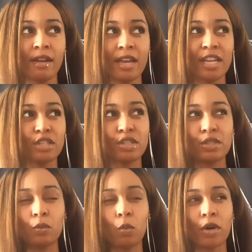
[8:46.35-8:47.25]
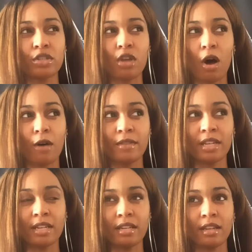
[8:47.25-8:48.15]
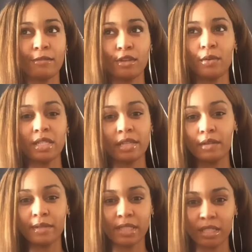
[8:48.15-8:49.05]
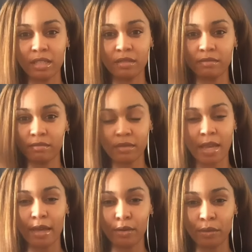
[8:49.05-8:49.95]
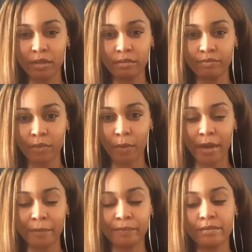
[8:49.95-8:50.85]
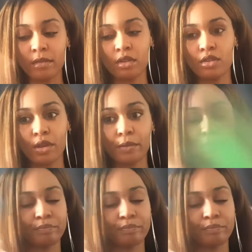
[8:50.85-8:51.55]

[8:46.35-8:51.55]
it's just worse off than if you had dealt with it head on okay so